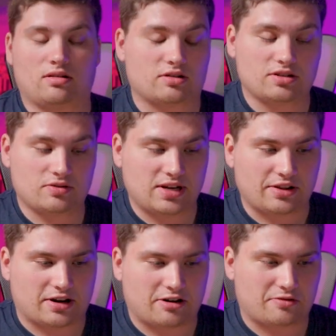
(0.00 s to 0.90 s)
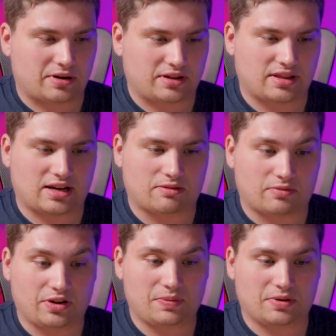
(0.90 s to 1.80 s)
there's no telling how quickly they
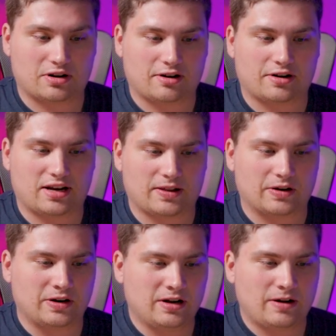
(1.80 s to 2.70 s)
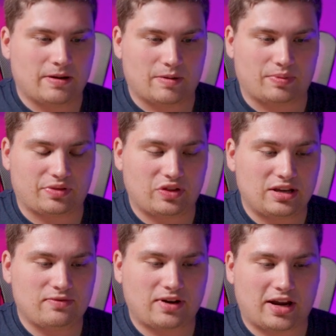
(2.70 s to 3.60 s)
could really put a car together. I
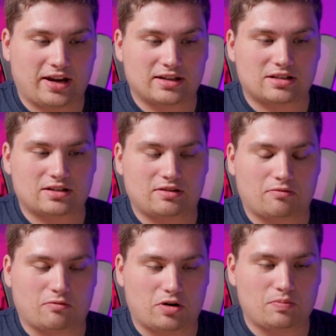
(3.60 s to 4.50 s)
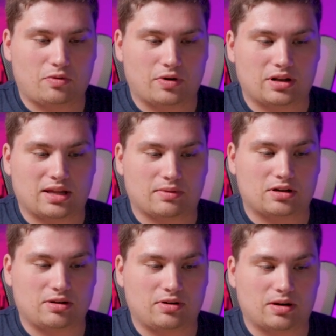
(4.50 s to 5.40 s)
believe at one point they
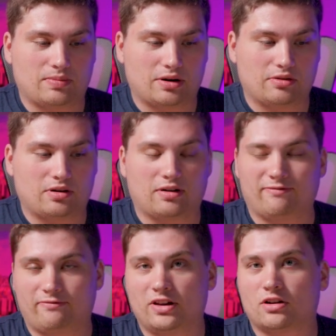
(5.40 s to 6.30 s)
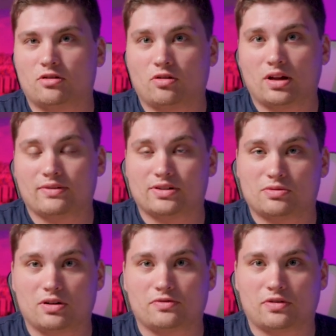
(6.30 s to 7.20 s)
were doing about a vehicle every
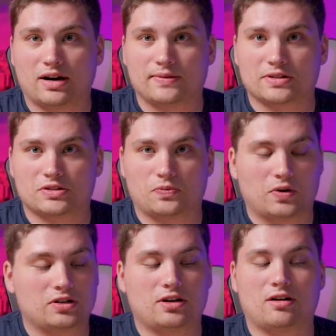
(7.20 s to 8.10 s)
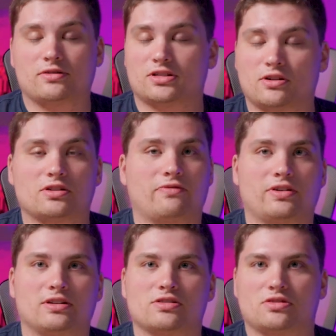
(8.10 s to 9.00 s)
24 hours. So one car start to
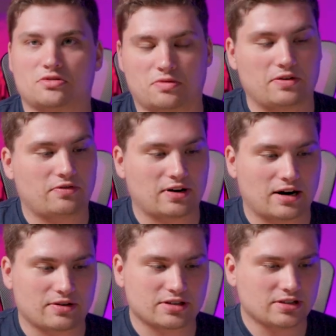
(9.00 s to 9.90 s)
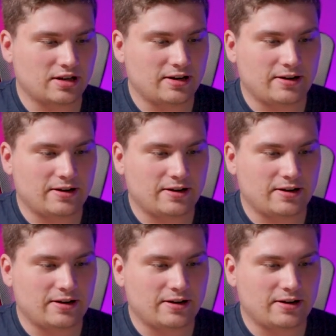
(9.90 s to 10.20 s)
finish, 24 hours.